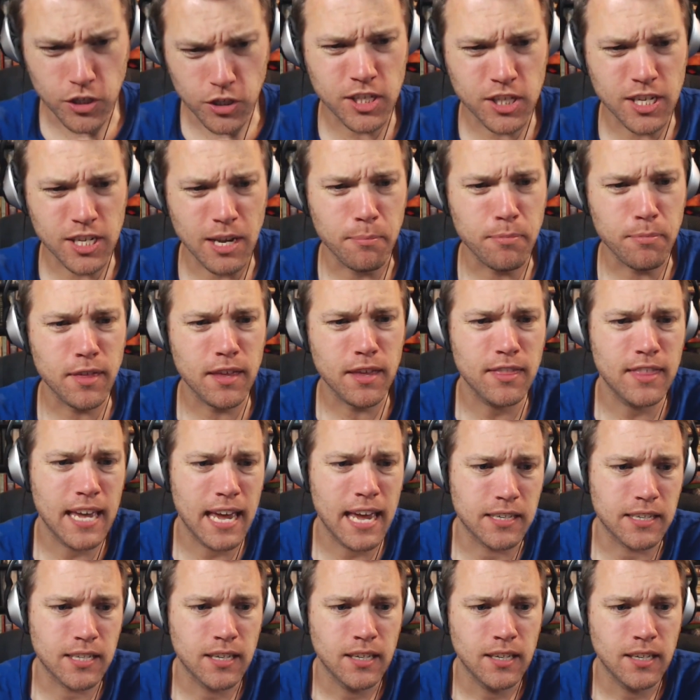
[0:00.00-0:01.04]
which is something
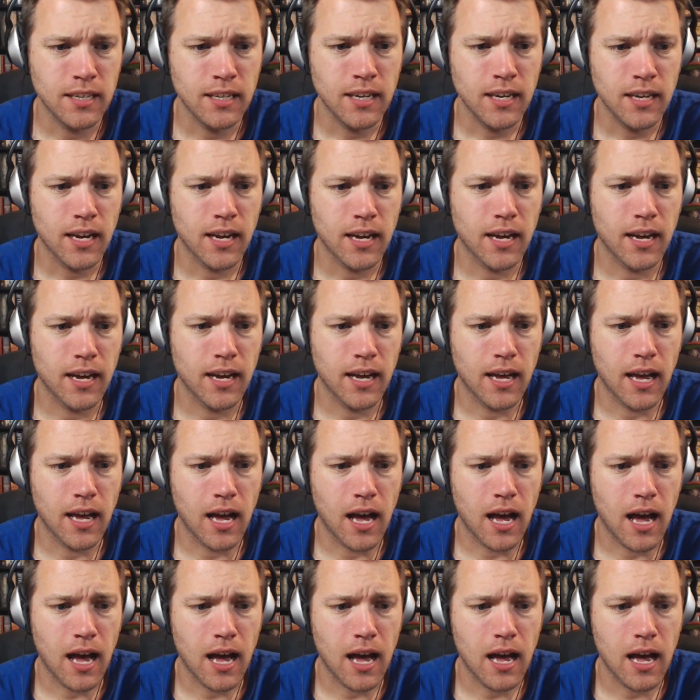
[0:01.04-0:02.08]
that
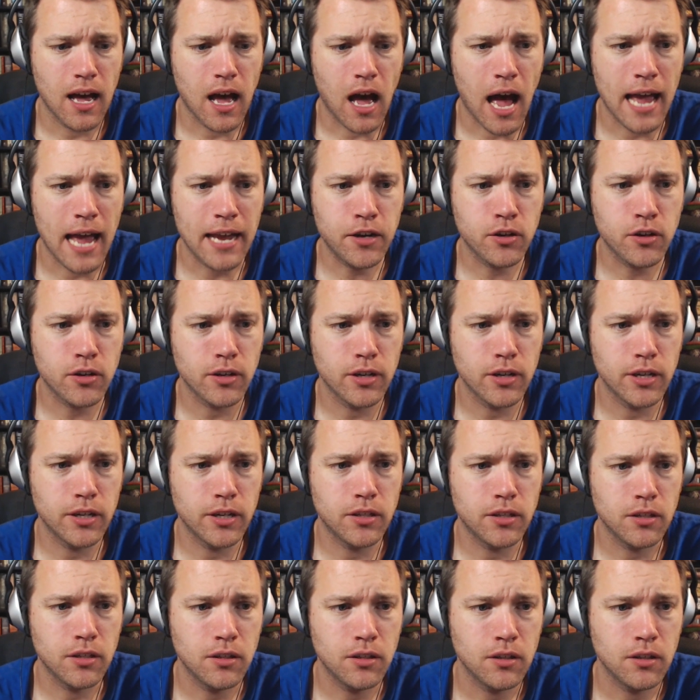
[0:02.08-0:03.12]
I
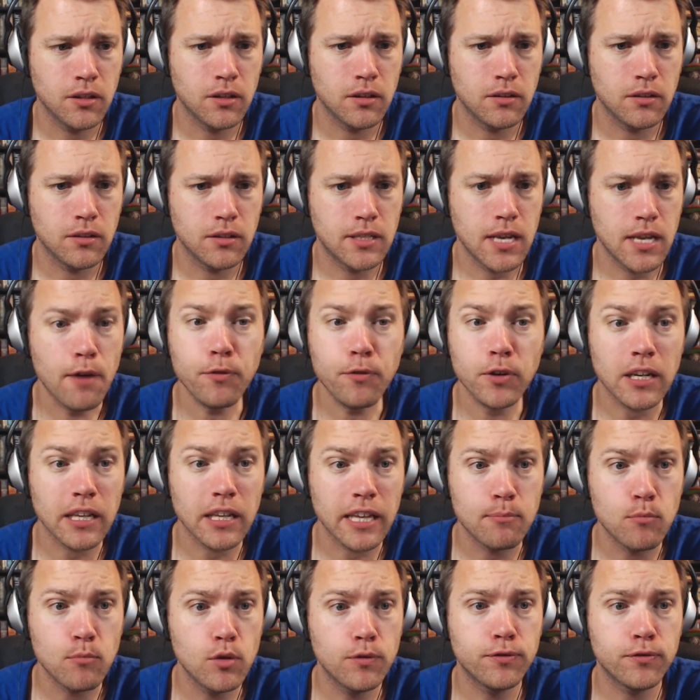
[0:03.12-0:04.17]
could
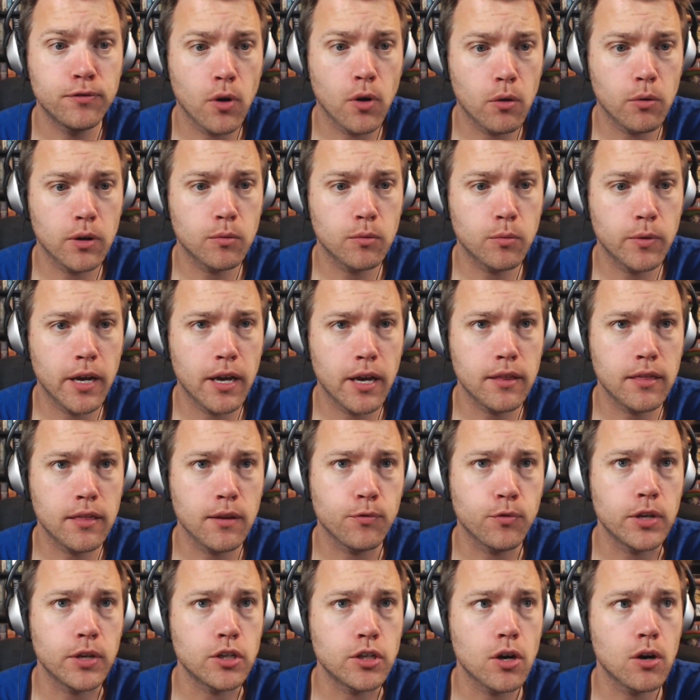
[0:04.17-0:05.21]
definitely move forward
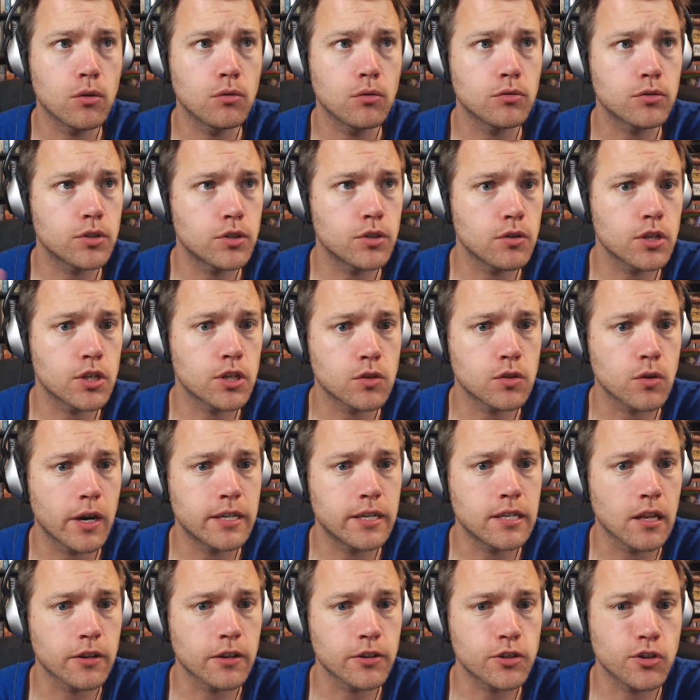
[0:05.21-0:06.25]
with if we don't do the
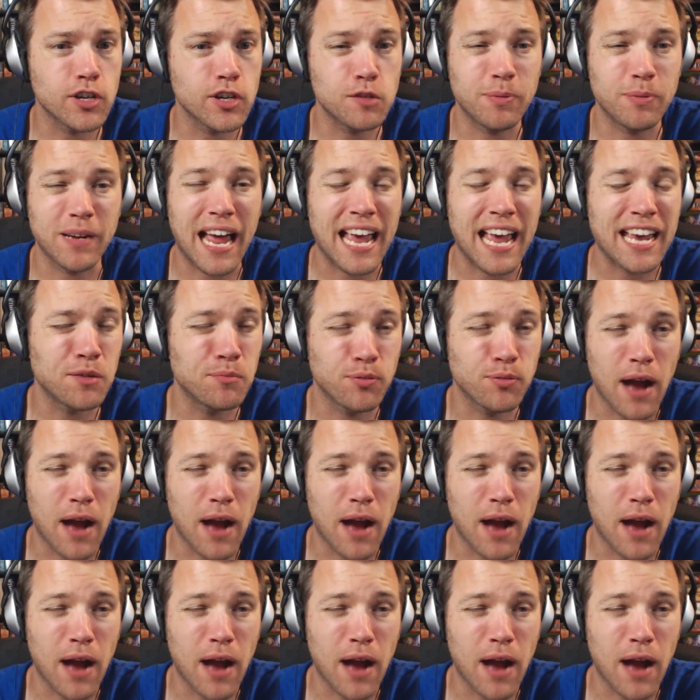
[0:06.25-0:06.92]
storyteller series, but